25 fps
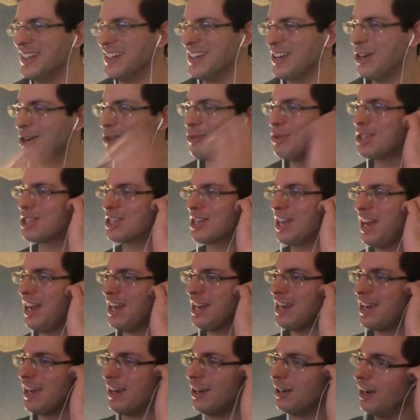I was
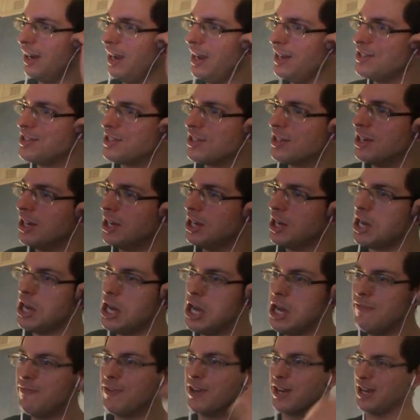gagging and
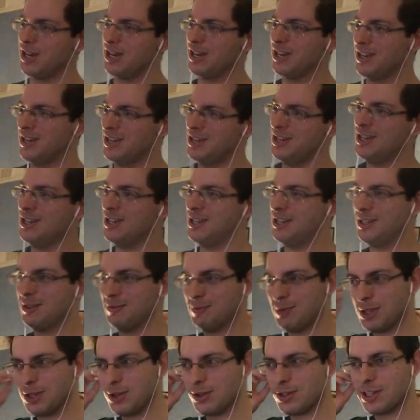heaving.
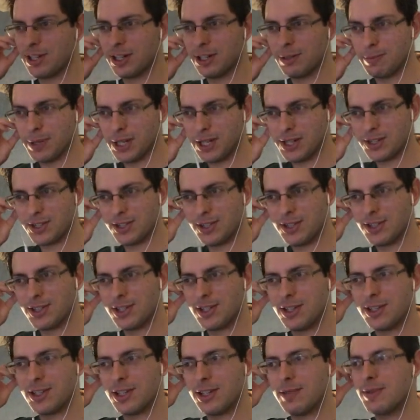But those little bastards
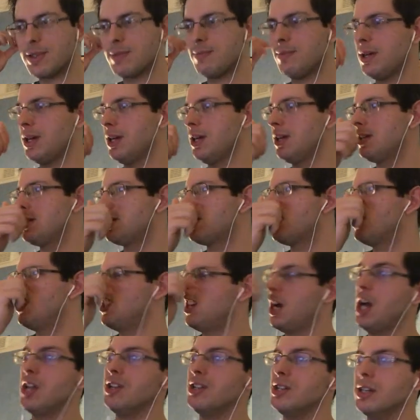didn't seem to mind
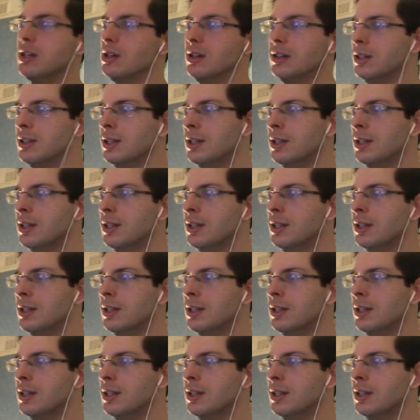none.